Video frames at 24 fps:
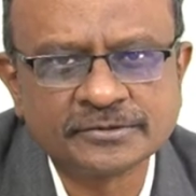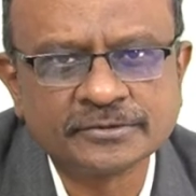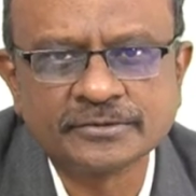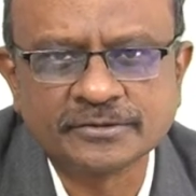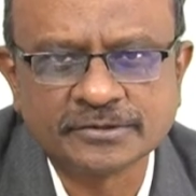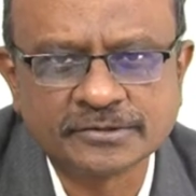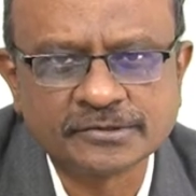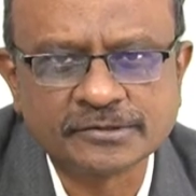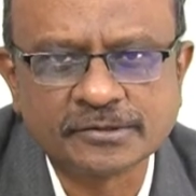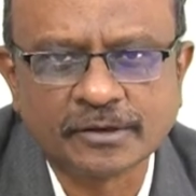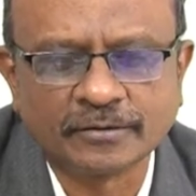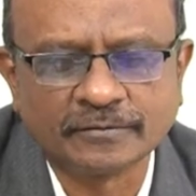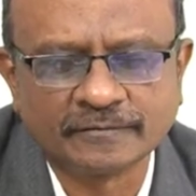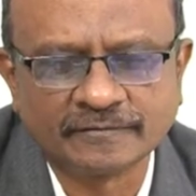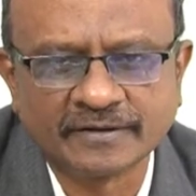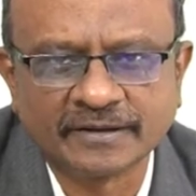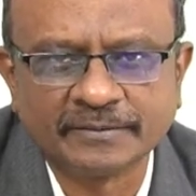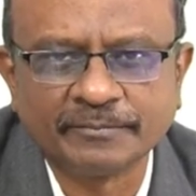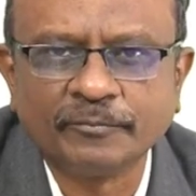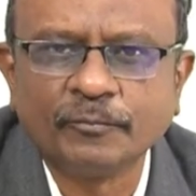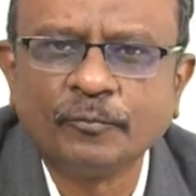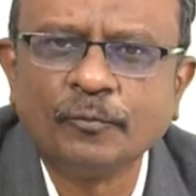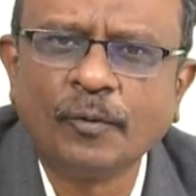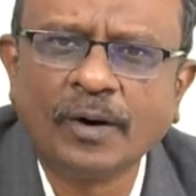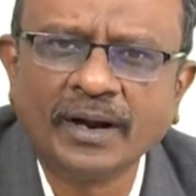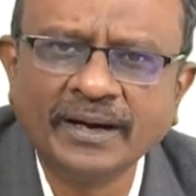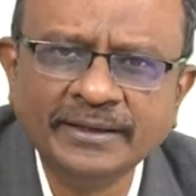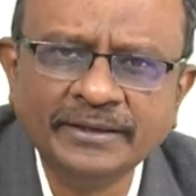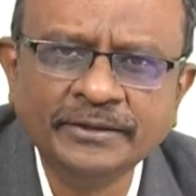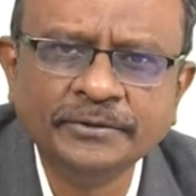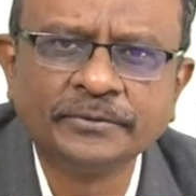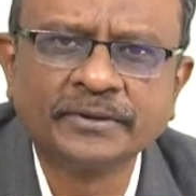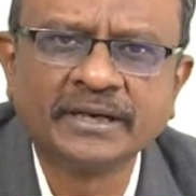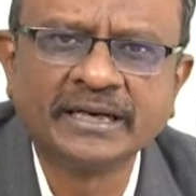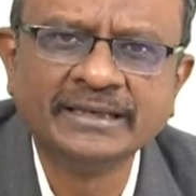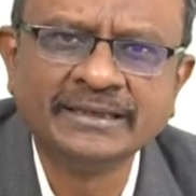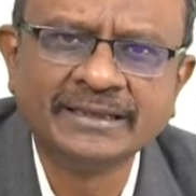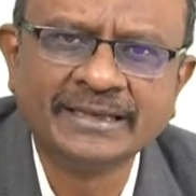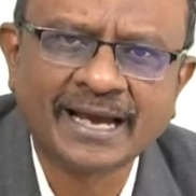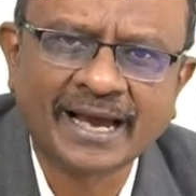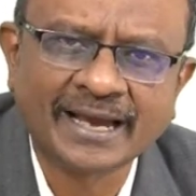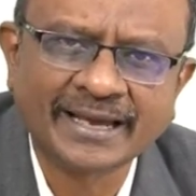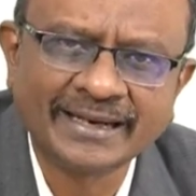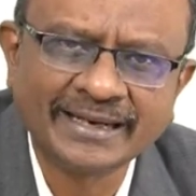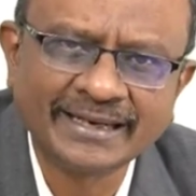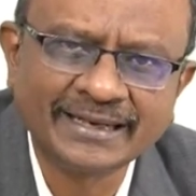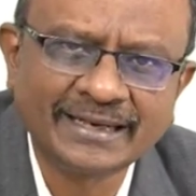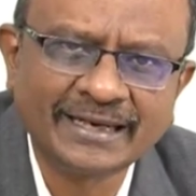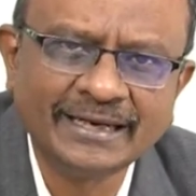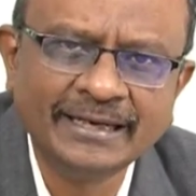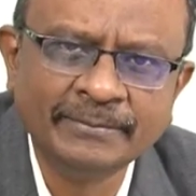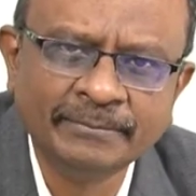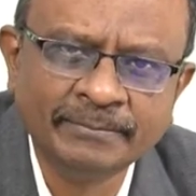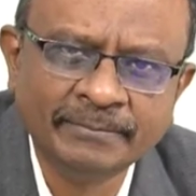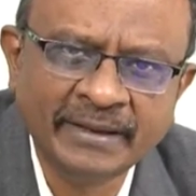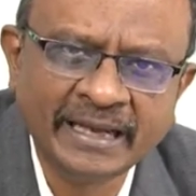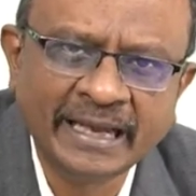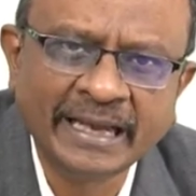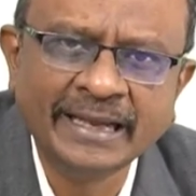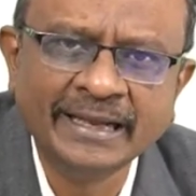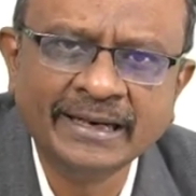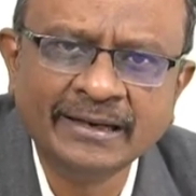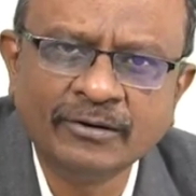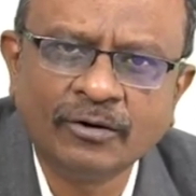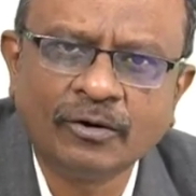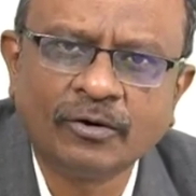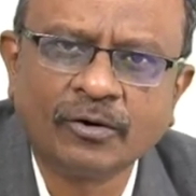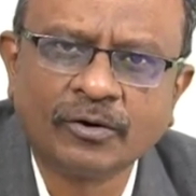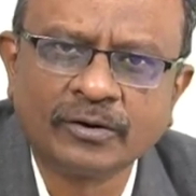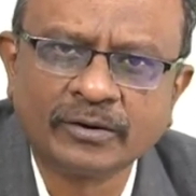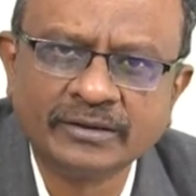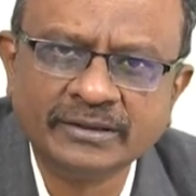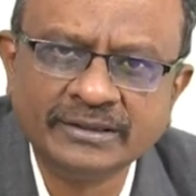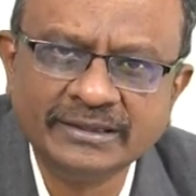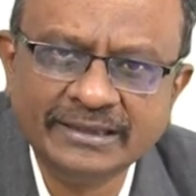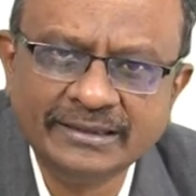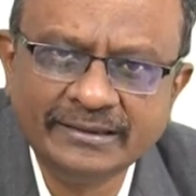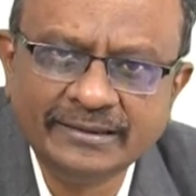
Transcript: to resolve them. One, you can directly mail or